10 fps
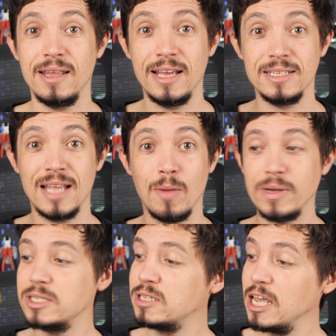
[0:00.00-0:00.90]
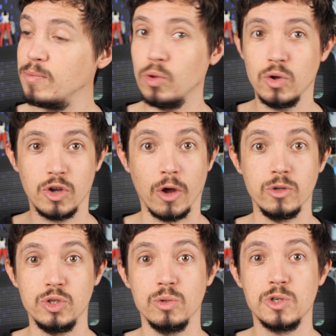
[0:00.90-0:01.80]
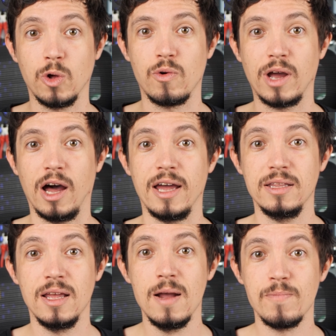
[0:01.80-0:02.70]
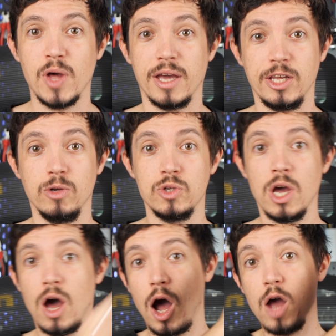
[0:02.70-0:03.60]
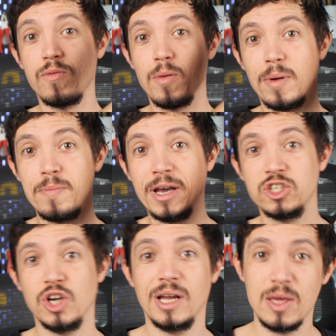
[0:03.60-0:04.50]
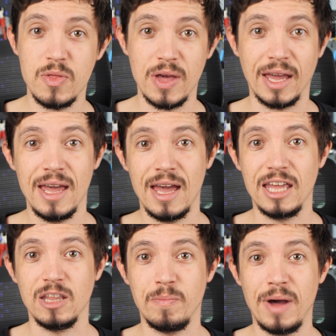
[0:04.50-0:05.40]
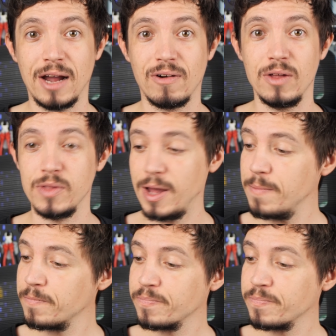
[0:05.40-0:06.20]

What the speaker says: it is now my staple go-to soldering iron that I use over my big chunky thing in the background there.